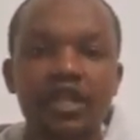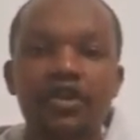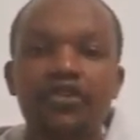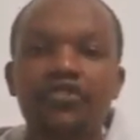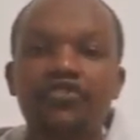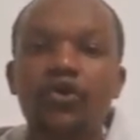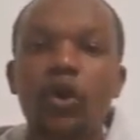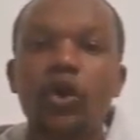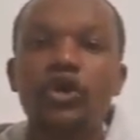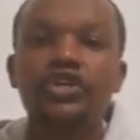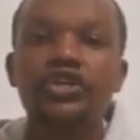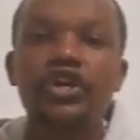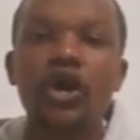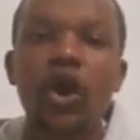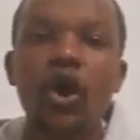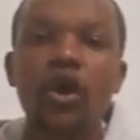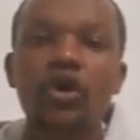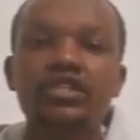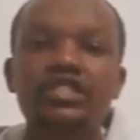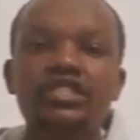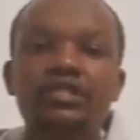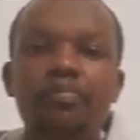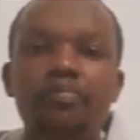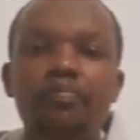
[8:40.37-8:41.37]
So
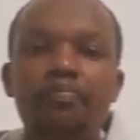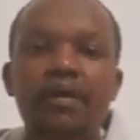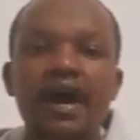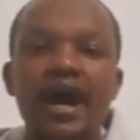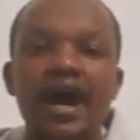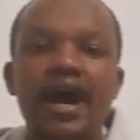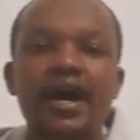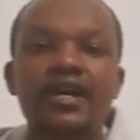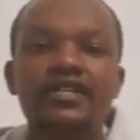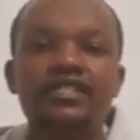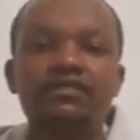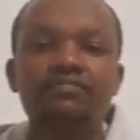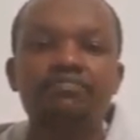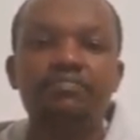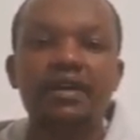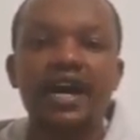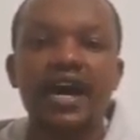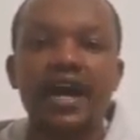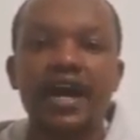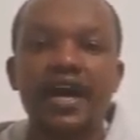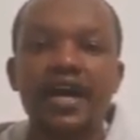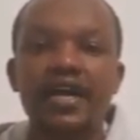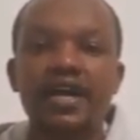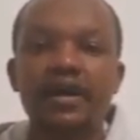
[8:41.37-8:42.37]
don't pass
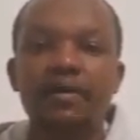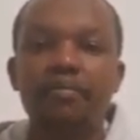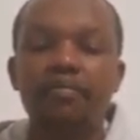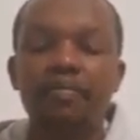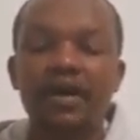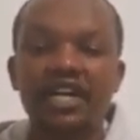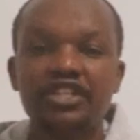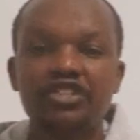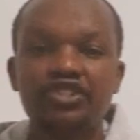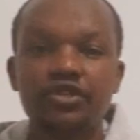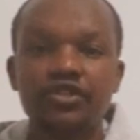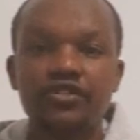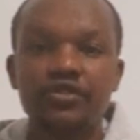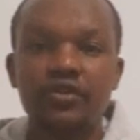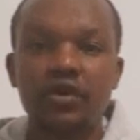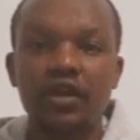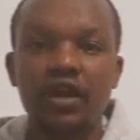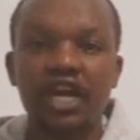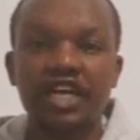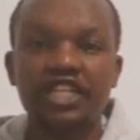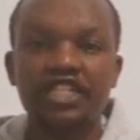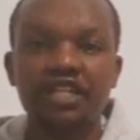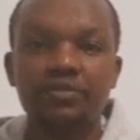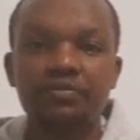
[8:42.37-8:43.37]
by partial
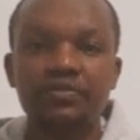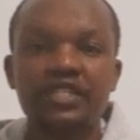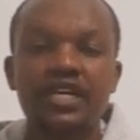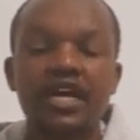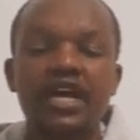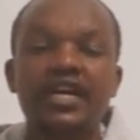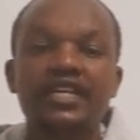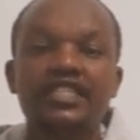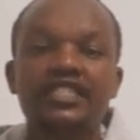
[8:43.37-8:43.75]
scholarships.